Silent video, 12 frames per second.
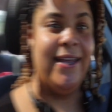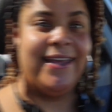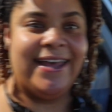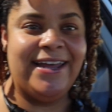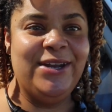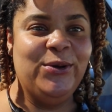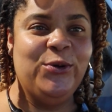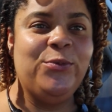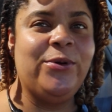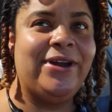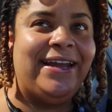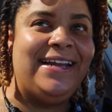Can
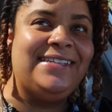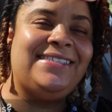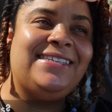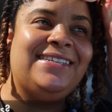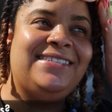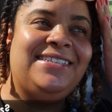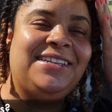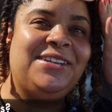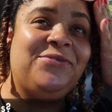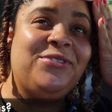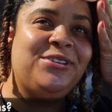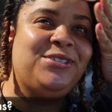UberEATS
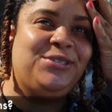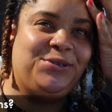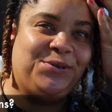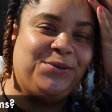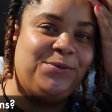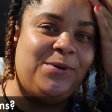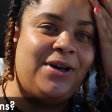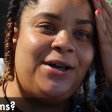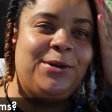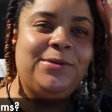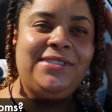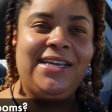deliver to
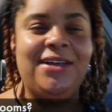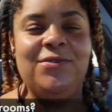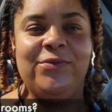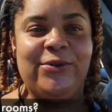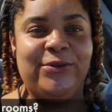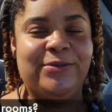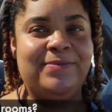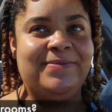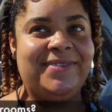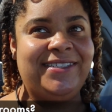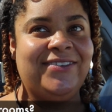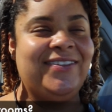hotel
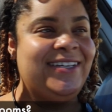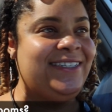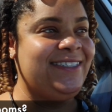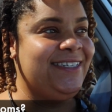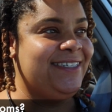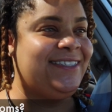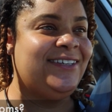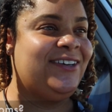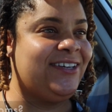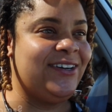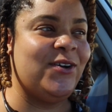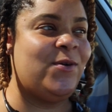rooms? So this is a
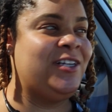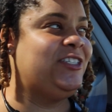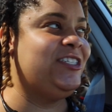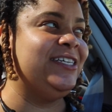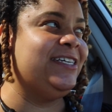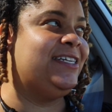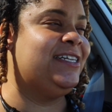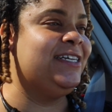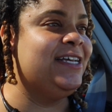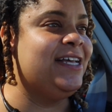good question.